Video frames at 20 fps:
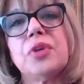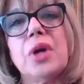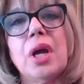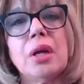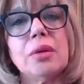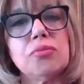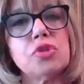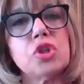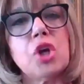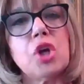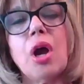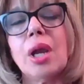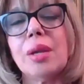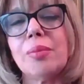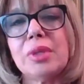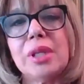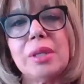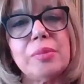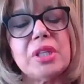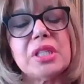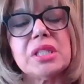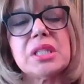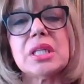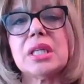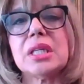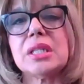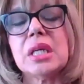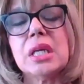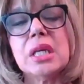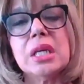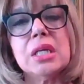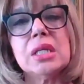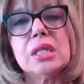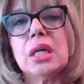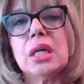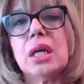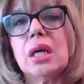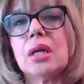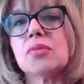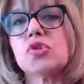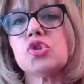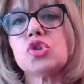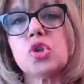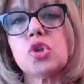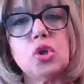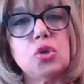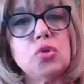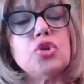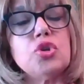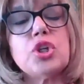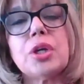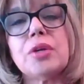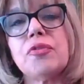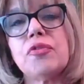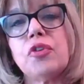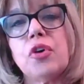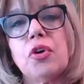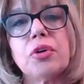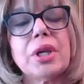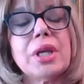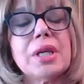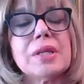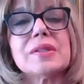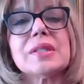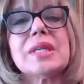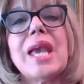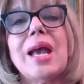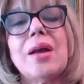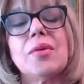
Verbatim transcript: um, time limited a solution focused